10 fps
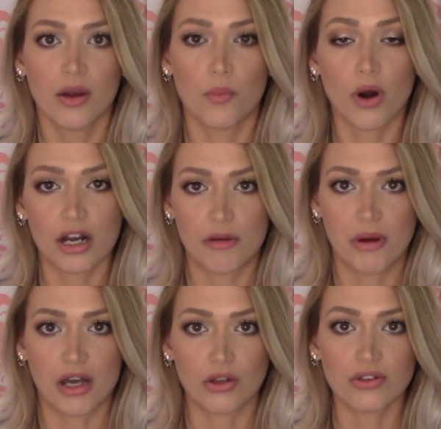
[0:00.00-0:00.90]
water
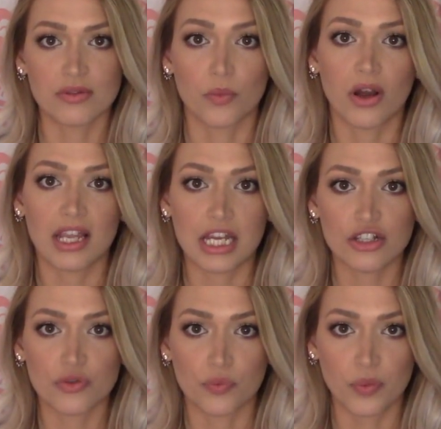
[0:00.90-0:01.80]
bottles
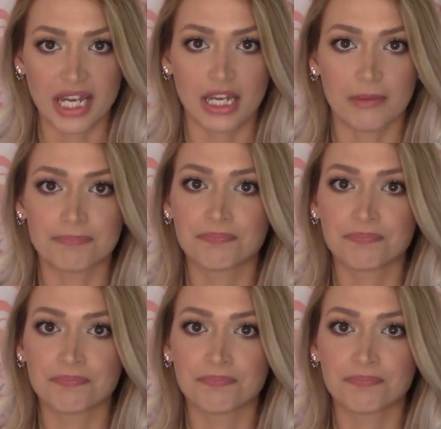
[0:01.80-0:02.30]
each week,